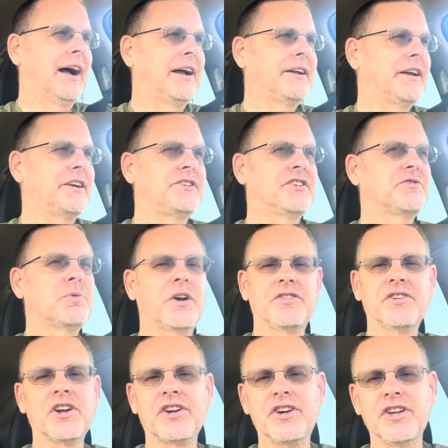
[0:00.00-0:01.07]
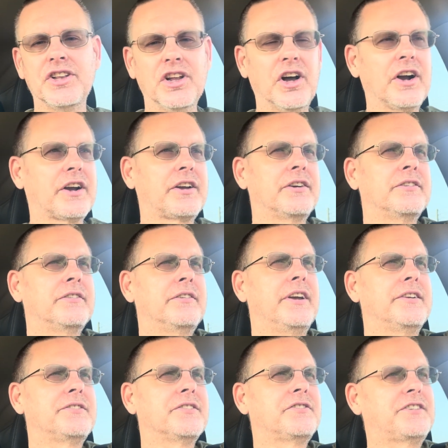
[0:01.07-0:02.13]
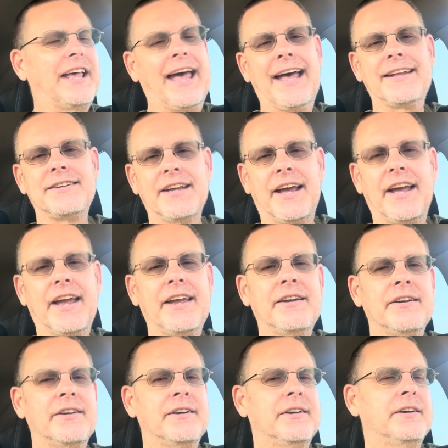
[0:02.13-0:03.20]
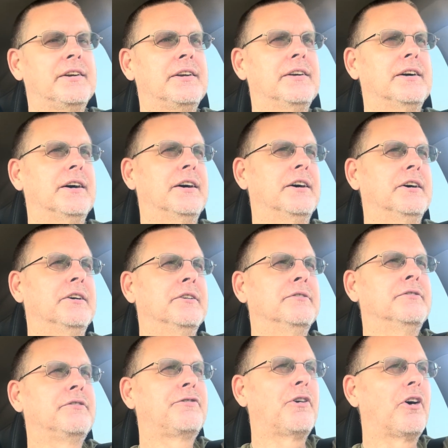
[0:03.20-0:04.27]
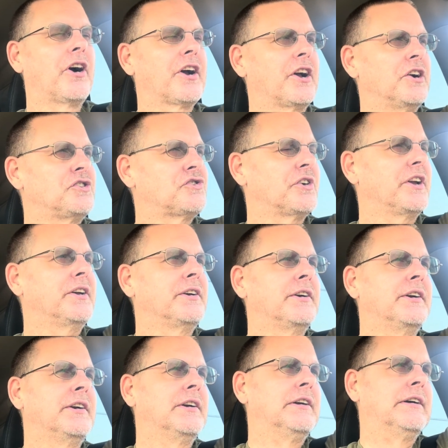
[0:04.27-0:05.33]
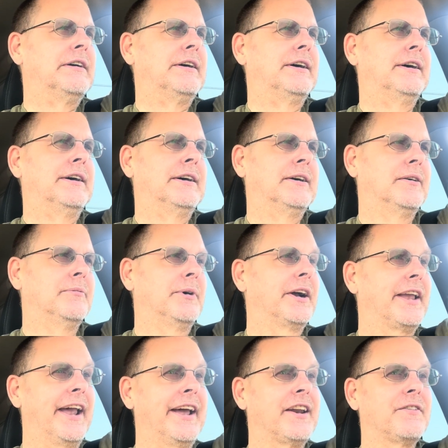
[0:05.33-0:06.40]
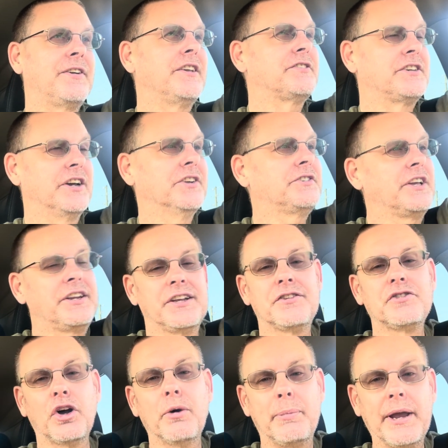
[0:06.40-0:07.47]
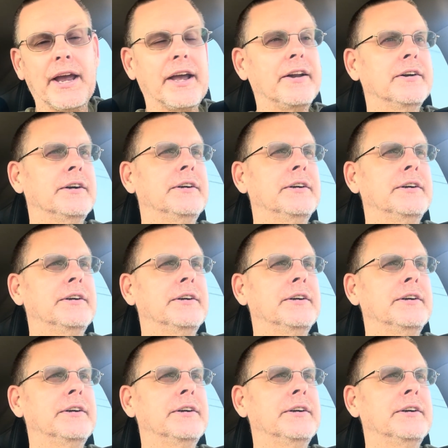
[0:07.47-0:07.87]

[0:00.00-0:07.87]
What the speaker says: it just wasn't a good look. It's a sad day for our country. Again, if he's guilty, then so be it.